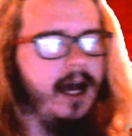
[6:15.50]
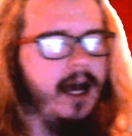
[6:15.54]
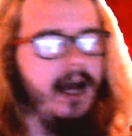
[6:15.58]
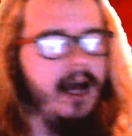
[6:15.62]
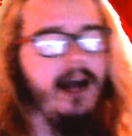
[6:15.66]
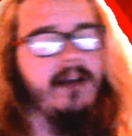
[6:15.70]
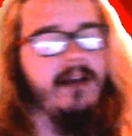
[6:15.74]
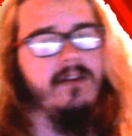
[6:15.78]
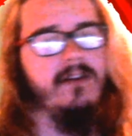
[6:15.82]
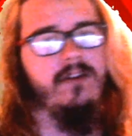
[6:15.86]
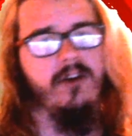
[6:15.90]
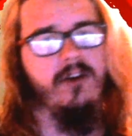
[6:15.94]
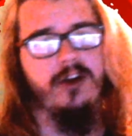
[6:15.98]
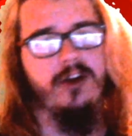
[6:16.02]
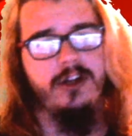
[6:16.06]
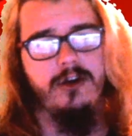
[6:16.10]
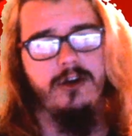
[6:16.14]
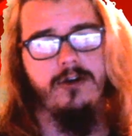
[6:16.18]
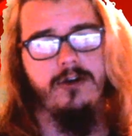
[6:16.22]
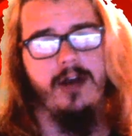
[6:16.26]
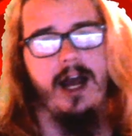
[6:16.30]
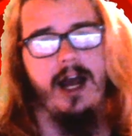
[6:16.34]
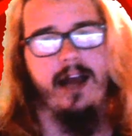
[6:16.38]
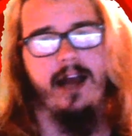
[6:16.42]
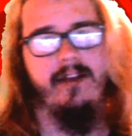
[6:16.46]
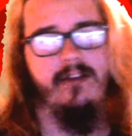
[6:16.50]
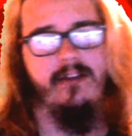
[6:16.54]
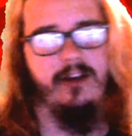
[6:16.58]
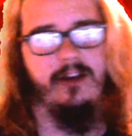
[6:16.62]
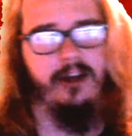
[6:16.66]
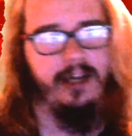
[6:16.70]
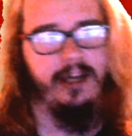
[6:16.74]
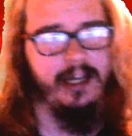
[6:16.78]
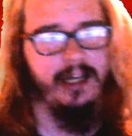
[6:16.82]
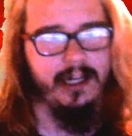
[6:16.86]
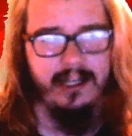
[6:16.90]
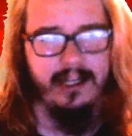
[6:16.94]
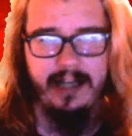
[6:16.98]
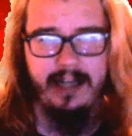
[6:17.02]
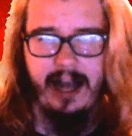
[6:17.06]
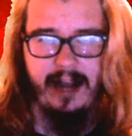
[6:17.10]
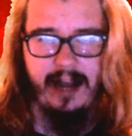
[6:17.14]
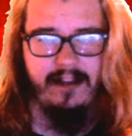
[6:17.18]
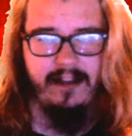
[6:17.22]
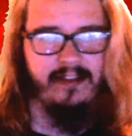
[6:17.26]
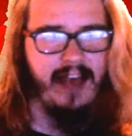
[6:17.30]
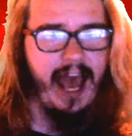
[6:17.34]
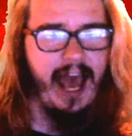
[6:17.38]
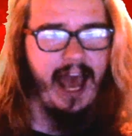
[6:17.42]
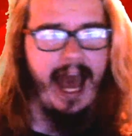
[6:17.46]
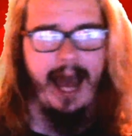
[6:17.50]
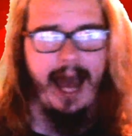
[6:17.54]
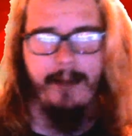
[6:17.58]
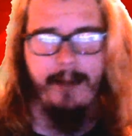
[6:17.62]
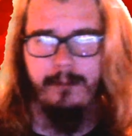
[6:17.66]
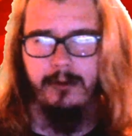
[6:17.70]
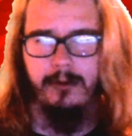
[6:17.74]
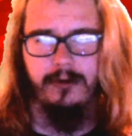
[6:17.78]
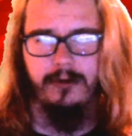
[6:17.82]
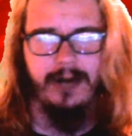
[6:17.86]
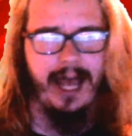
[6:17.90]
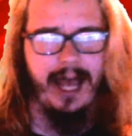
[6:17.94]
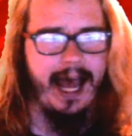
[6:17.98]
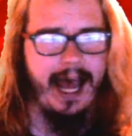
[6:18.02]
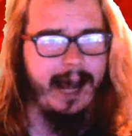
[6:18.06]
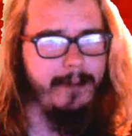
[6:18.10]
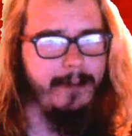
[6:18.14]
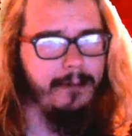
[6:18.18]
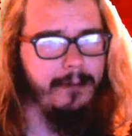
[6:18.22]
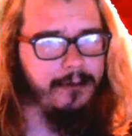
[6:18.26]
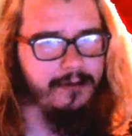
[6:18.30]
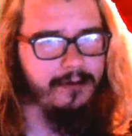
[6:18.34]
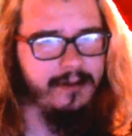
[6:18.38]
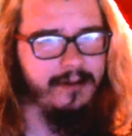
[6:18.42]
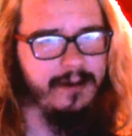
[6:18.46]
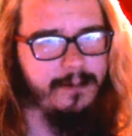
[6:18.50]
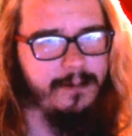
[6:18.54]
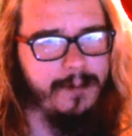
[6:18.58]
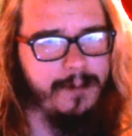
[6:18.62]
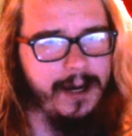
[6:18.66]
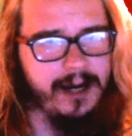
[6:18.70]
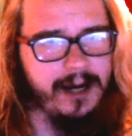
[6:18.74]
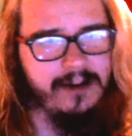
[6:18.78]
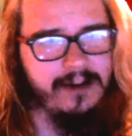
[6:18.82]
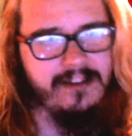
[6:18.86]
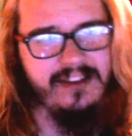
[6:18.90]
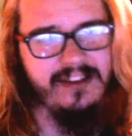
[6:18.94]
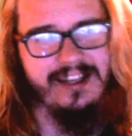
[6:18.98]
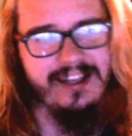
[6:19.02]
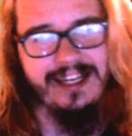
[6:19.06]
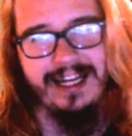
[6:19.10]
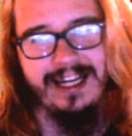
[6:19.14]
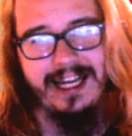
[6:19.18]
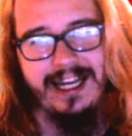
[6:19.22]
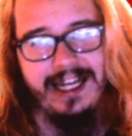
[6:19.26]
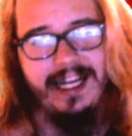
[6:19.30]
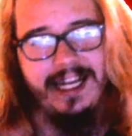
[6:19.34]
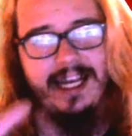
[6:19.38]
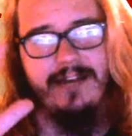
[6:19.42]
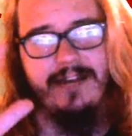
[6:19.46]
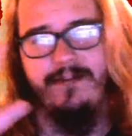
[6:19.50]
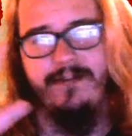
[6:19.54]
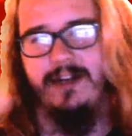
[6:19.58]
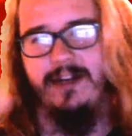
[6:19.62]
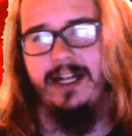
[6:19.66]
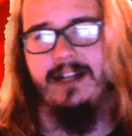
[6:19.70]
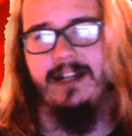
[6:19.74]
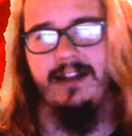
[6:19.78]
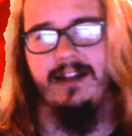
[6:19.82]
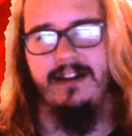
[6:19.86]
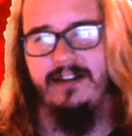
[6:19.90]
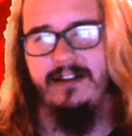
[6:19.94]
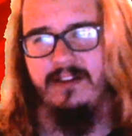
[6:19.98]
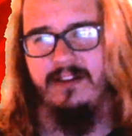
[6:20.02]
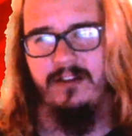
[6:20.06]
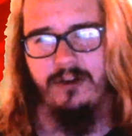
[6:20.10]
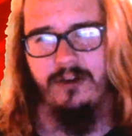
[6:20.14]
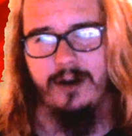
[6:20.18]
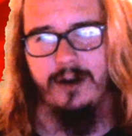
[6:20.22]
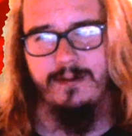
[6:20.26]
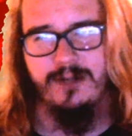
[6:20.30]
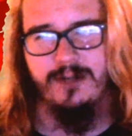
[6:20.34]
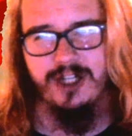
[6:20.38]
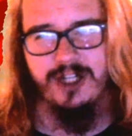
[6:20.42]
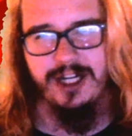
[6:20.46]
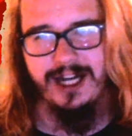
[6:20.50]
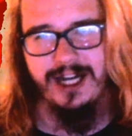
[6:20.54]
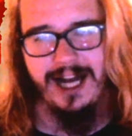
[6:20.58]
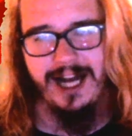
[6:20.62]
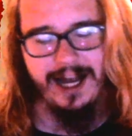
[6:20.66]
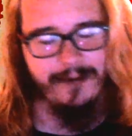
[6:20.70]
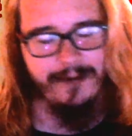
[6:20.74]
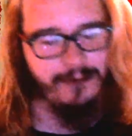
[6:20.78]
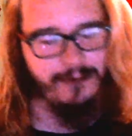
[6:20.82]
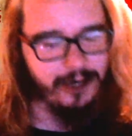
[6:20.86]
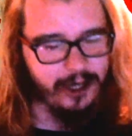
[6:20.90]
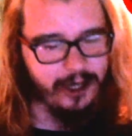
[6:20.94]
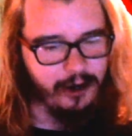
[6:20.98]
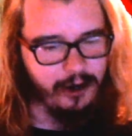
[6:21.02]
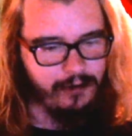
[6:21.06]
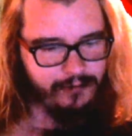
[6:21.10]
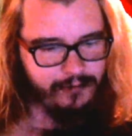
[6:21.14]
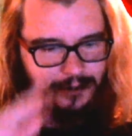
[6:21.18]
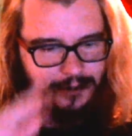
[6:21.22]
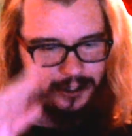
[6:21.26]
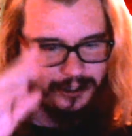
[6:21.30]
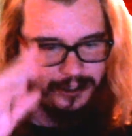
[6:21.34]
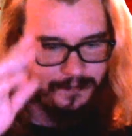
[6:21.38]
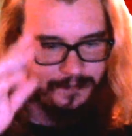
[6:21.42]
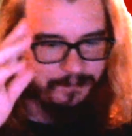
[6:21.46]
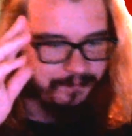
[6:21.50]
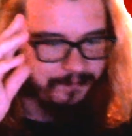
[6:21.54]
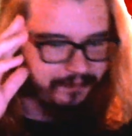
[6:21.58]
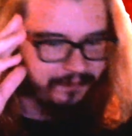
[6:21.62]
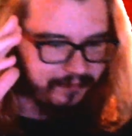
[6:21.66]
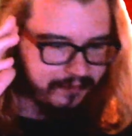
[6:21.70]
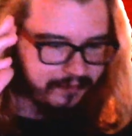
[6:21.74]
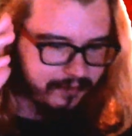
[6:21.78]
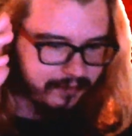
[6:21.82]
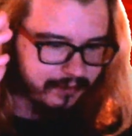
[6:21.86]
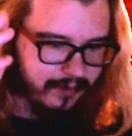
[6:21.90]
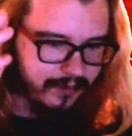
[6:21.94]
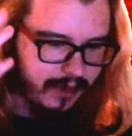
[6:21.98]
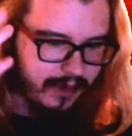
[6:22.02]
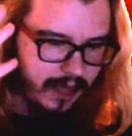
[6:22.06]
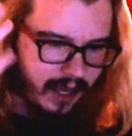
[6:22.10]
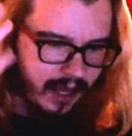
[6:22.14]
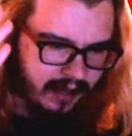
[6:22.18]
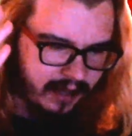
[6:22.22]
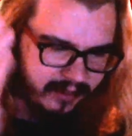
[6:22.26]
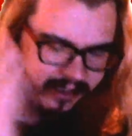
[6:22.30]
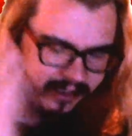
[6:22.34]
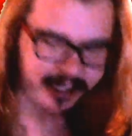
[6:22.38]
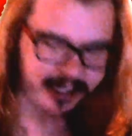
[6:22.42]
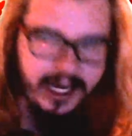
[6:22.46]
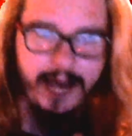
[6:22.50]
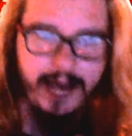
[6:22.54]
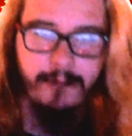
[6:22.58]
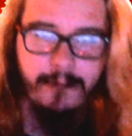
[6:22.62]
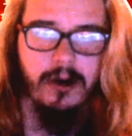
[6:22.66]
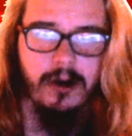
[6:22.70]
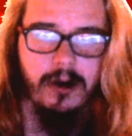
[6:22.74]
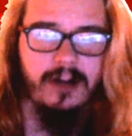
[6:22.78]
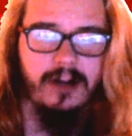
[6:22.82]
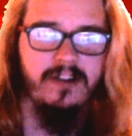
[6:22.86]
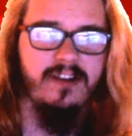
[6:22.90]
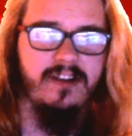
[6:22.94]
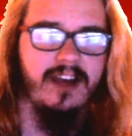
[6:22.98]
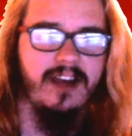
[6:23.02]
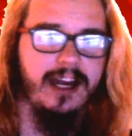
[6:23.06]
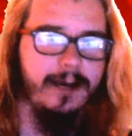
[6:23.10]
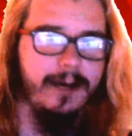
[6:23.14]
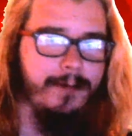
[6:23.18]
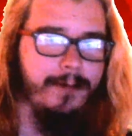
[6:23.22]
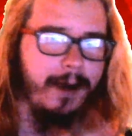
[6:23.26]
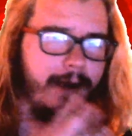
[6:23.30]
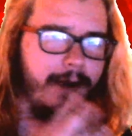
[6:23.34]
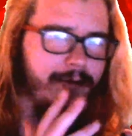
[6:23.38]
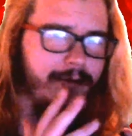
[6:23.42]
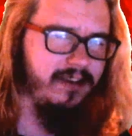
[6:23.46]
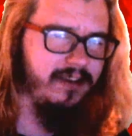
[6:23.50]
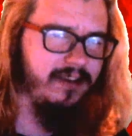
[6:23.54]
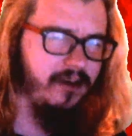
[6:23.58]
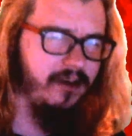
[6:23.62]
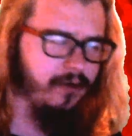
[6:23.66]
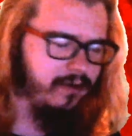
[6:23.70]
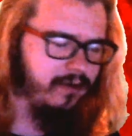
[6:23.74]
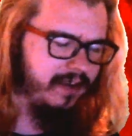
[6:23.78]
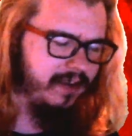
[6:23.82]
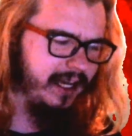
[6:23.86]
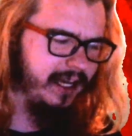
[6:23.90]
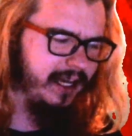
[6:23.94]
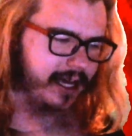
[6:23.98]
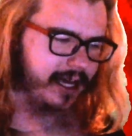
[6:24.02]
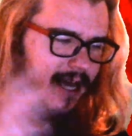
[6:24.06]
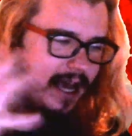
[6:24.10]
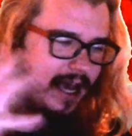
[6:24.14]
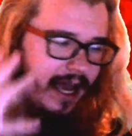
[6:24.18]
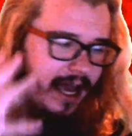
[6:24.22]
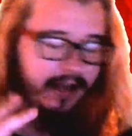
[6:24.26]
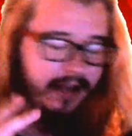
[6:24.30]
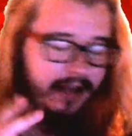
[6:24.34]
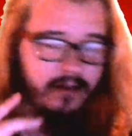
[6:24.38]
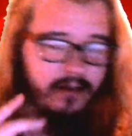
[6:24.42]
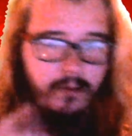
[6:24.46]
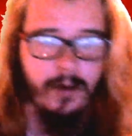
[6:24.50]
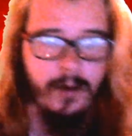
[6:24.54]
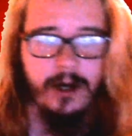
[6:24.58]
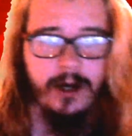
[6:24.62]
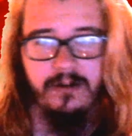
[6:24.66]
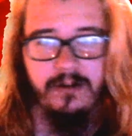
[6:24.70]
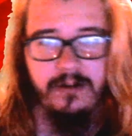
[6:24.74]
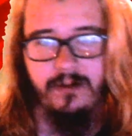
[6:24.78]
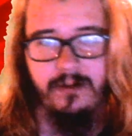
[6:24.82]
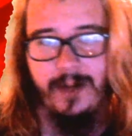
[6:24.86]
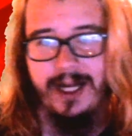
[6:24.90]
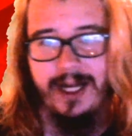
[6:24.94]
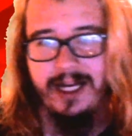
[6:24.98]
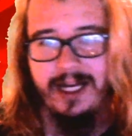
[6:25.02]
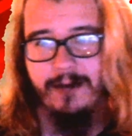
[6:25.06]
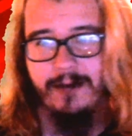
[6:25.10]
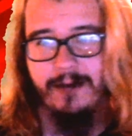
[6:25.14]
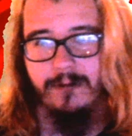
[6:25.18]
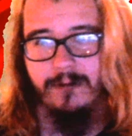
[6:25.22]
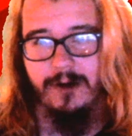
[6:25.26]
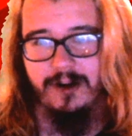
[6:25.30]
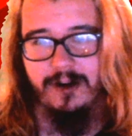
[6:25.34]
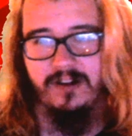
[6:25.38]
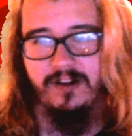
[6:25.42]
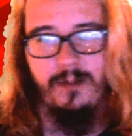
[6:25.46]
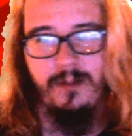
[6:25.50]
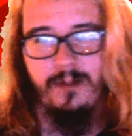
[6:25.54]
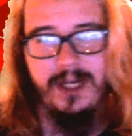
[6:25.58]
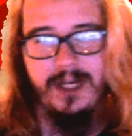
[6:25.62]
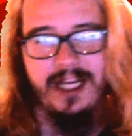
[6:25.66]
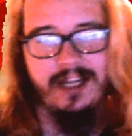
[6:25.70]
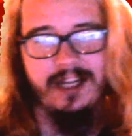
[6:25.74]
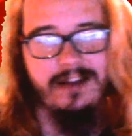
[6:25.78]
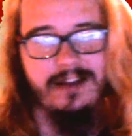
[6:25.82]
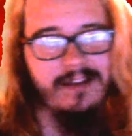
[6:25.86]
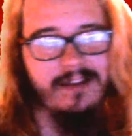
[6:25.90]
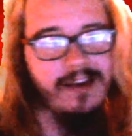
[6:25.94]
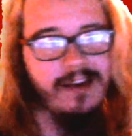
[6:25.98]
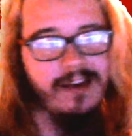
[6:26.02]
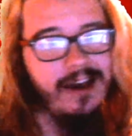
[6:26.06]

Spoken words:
So you guys could get a nice apple-to-apples comparison. And even in the description, I went over the network setup I was using, as well as my network speeds.